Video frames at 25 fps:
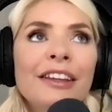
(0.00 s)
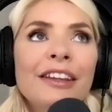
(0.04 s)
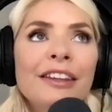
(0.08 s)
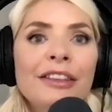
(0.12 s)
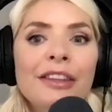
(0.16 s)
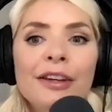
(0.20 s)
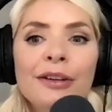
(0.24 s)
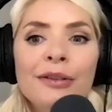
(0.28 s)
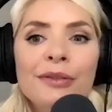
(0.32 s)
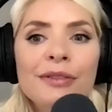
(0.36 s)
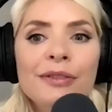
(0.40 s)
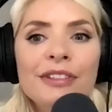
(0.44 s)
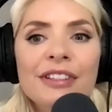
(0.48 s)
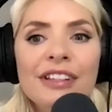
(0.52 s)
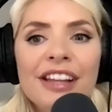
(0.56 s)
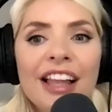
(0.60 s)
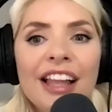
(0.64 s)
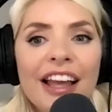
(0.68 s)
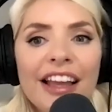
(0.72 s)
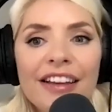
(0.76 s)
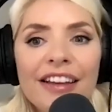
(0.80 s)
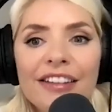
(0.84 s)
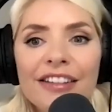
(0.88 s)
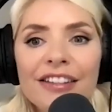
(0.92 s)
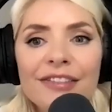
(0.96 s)
those
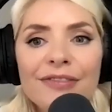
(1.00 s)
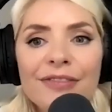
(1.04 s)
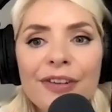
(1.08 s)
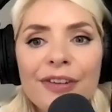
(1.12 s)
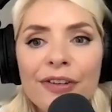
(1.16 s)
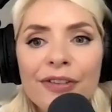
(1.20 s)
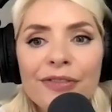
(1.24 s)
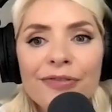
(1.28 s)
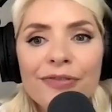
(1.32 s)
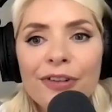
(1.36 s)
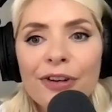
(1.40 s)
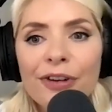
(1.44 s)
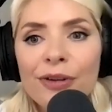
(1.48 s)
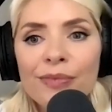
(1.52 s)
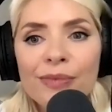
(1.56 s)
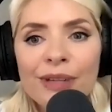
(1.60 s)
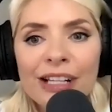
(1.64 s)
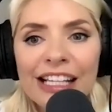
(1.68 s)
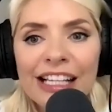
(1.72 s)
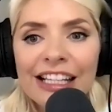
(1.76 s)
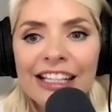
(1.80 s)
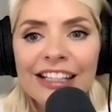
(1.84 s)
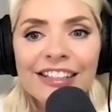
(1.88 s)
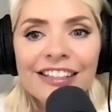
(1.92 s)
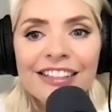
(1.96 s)
layers very
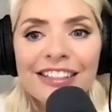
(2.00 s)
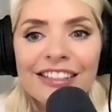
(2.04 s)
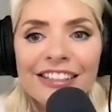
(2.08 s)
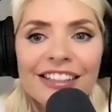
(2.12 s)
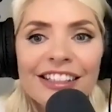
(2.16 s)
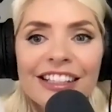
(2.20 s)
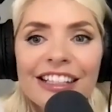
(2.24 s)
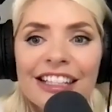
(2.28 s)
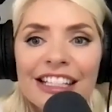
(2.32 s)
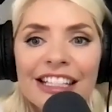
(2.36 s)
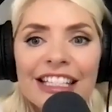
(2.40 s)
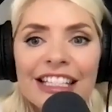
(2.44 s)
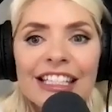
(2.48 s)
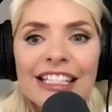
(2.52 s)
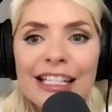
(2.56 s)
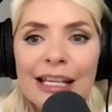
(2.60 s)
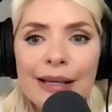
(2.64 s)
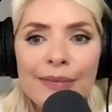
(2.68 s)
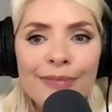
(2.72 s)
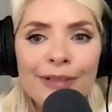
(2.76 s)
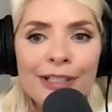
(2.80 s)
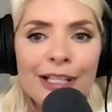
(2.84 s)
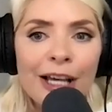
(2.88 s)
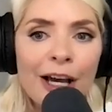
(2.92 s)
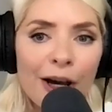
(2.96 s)
firmly
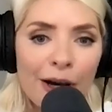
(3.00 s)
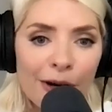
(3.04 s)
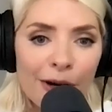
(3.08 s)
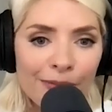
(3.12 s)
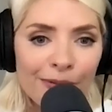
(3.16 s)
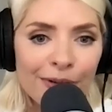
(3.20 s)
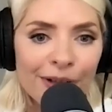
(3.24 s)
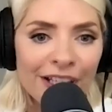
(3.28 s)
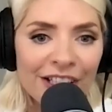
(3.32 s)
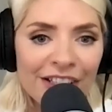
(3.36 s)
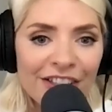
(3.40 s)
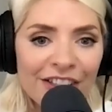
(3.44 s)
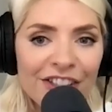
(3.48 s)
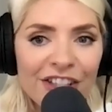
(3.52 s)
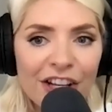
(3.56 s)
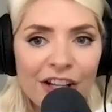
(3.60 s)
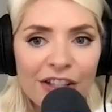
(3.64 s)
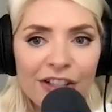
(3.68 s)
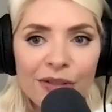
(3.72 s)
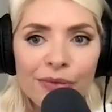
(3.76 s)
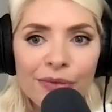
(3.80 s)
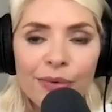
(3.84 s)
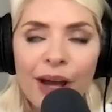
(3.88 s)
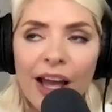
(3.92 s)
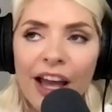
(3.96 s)
zipped up and
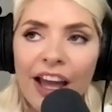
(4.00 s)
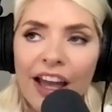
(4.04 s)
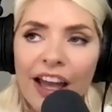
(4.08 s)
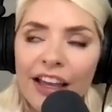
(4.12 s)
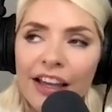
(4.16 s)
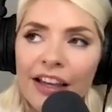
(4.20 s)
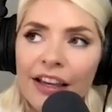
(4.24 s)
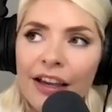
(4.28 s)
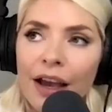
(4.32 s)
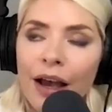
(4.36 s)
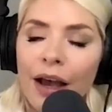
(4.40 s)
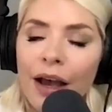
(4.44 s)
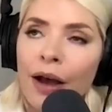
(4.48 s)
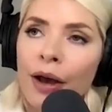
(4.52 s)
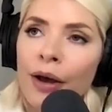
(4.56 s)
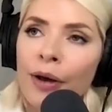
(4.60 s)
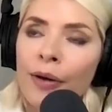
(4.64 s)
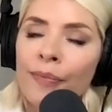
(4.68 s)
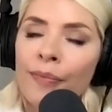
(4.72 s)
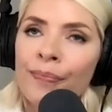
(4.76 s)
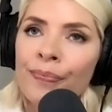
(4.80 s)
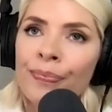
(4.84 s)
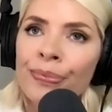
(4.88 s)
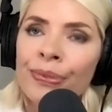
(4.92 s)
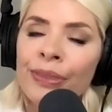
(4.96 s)
shut away.
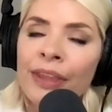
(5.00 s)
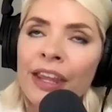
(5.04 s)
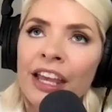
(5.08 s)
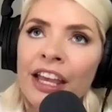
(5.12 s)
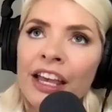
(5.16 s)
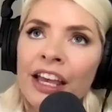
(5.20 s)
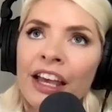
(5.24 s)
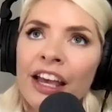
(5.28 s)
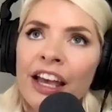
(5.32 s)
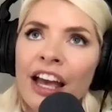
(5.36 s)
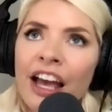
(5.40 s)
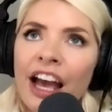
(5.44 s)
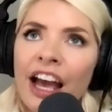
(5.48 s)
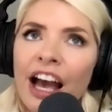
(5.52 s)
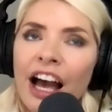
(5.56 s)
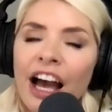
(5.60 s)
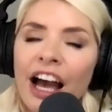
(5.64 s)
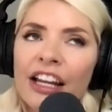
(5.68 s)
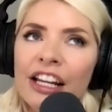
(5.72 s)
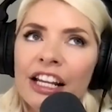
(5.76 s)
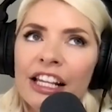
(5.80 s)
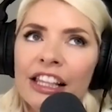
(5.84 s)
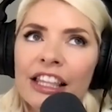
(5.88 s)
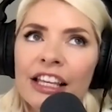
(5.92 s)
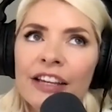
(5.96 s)
And
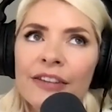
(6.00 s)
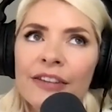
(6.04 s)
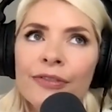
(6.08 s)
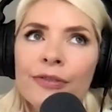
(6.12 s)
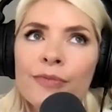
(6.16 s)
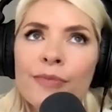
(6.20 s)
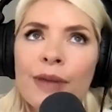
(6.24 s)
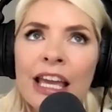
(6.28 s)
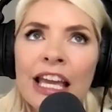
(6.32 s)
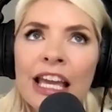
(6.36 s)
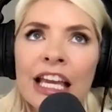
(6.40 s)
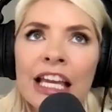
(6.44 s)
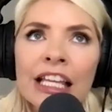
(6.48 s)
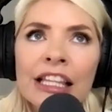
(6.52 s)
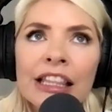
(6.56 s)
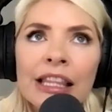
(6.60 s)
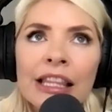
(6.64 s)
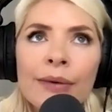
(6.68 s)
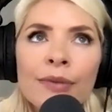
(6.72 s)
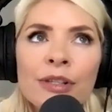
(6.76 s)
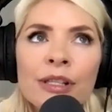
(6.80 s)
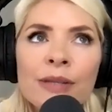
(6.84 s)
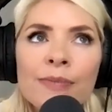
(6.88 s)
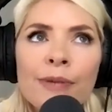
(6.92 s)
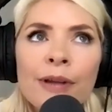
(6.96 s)
I think for me, there
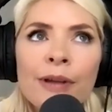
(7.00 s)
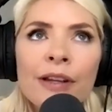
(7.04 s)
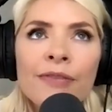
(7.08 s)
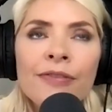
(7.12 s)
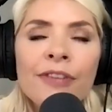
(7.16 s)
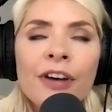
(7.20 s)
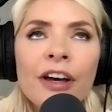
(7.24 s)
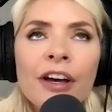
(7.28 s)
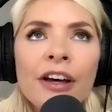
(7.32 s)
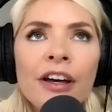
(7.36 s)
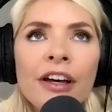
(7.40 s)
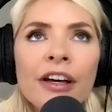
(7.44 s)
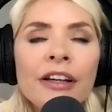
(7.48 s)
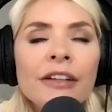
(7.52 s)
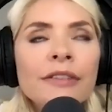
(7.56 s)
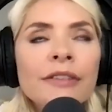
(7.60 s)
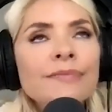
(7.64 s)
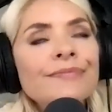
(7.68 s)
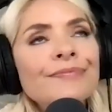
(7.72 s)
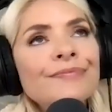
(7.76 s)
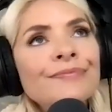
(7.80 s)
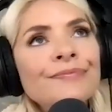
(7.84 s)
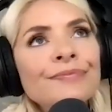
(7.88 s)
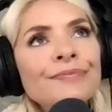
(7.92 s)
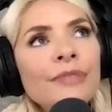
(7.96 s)
was a bit of a,
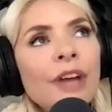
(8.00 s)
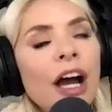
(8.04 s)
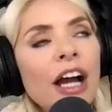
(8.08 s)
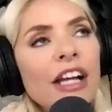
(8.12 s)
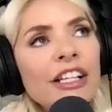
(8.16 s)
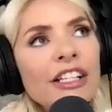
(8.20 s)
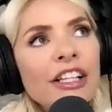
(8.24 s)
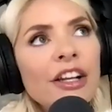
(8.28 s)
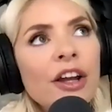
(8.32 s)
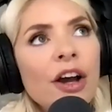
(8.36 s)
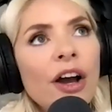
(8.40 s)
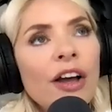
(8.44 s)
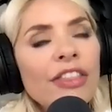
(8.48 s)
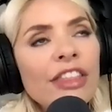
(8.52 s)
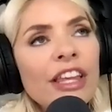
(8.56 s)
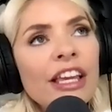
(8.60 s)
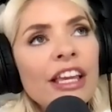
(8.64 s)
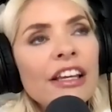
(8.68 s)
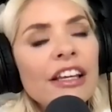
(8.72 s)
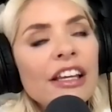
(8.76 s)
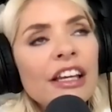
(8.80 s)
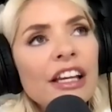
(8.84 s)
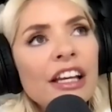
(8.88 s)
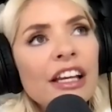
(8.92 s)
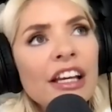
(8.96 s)
I don't know, I
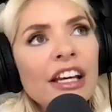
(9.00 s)
think